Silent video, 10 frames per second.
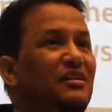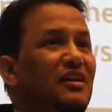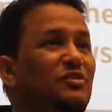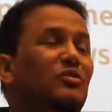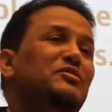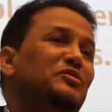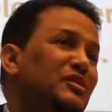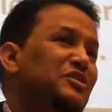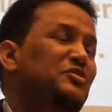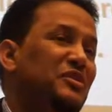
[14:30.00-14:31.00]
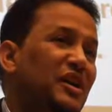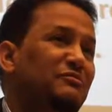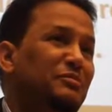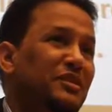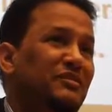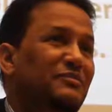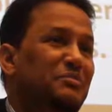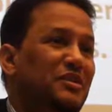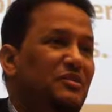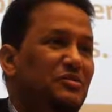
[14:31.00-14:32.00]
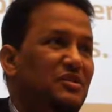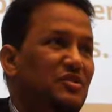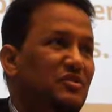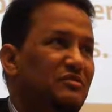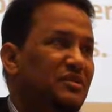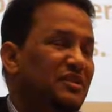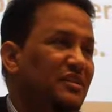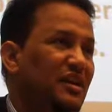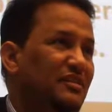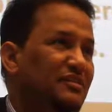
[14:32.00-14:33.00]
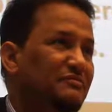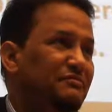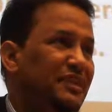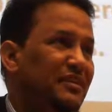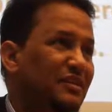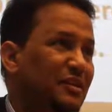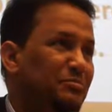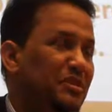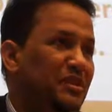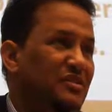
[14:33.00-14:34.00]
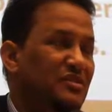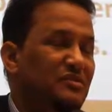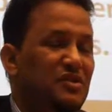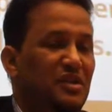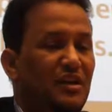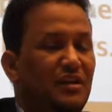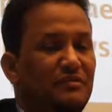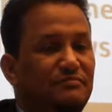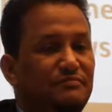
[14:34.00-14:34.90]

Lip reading: And also they should have been precondition of any kind of legal application of Sharia.